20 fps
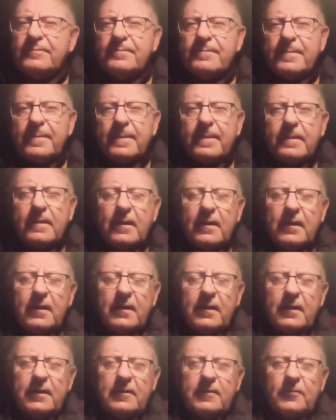um,
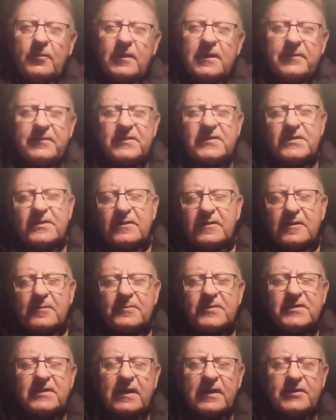whatever
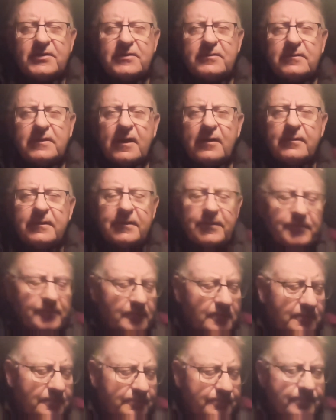circumstance you're going
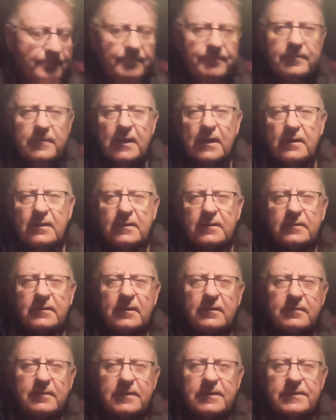through,
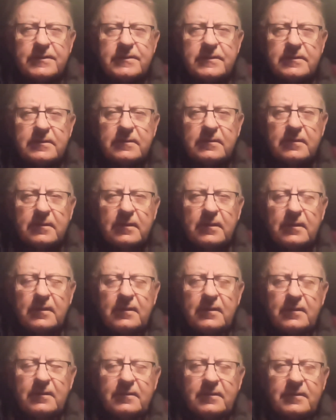know this
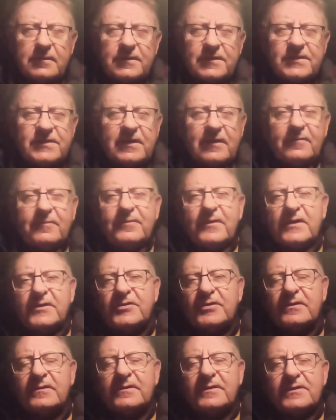the
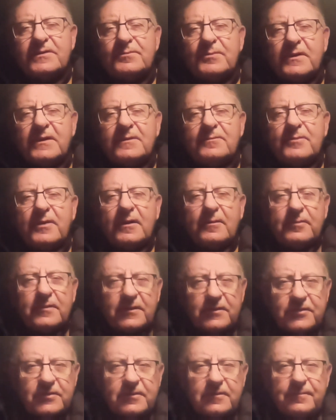salvation is being
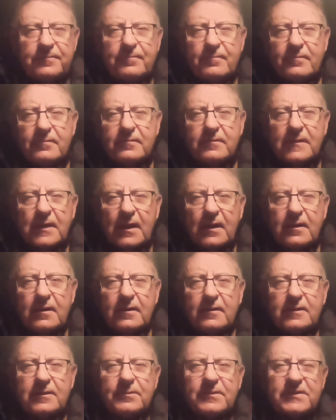published,
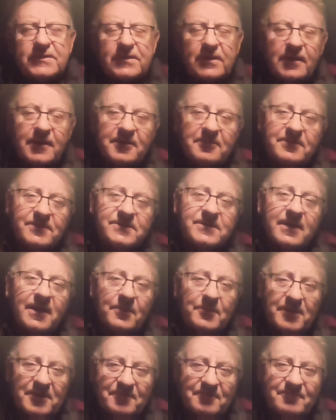the Messiah is
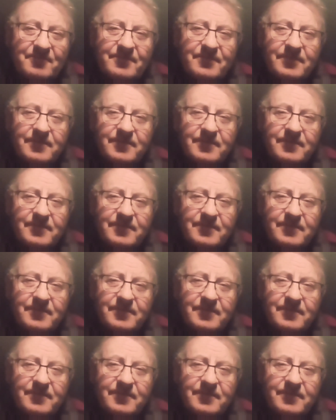coming,